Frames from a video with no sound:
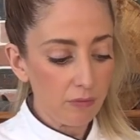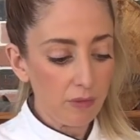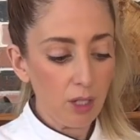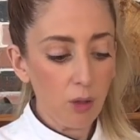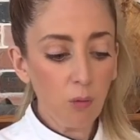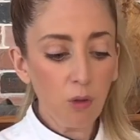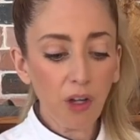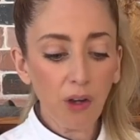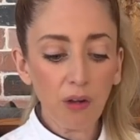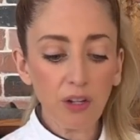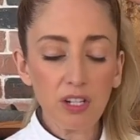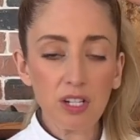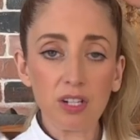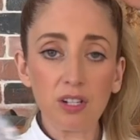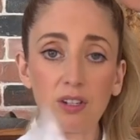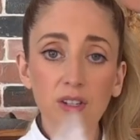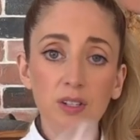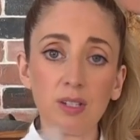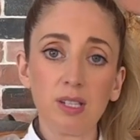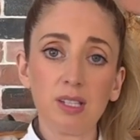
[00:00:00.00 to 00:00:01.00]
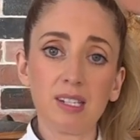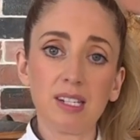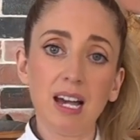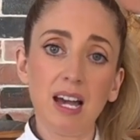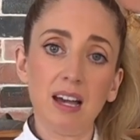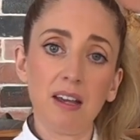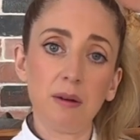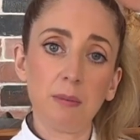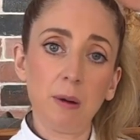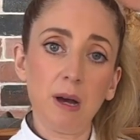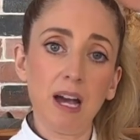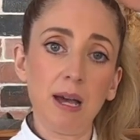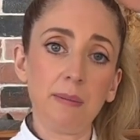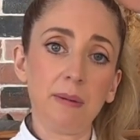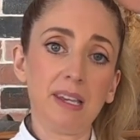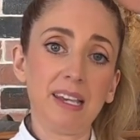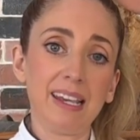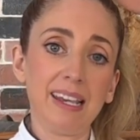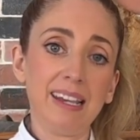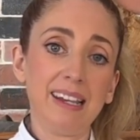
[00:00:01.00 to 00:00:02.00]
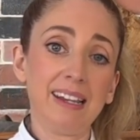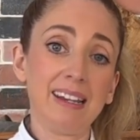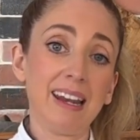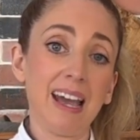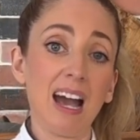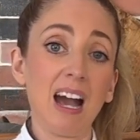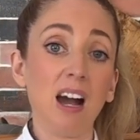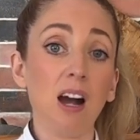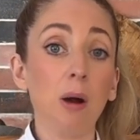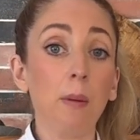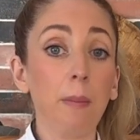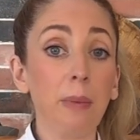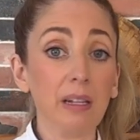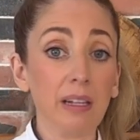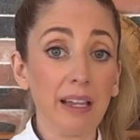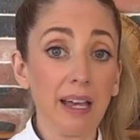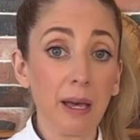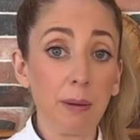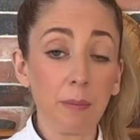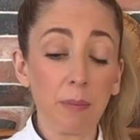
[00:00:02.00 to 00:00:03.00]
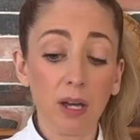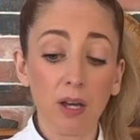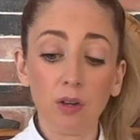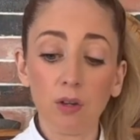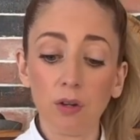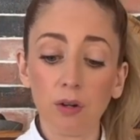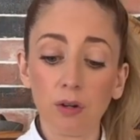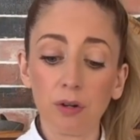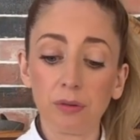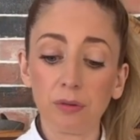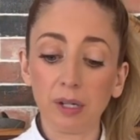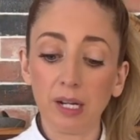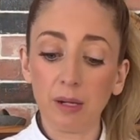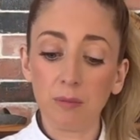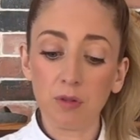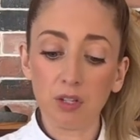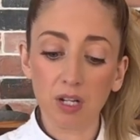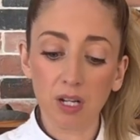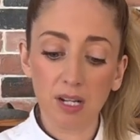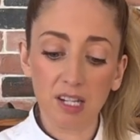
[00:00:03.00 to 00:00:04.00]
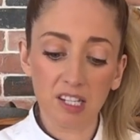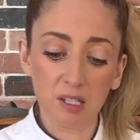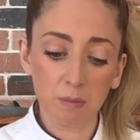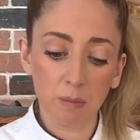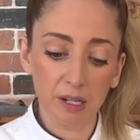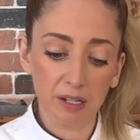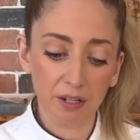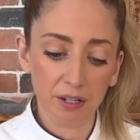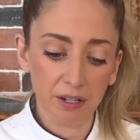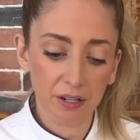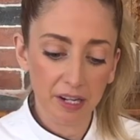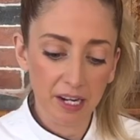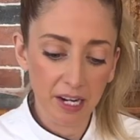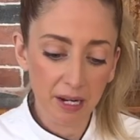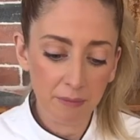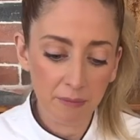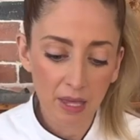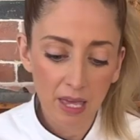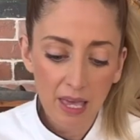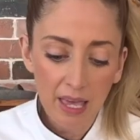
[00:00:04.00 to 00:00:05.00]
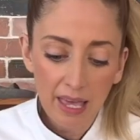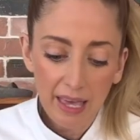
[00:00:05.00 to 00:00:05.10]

We're going to start piping in our Mahlep cream cheese buttercream,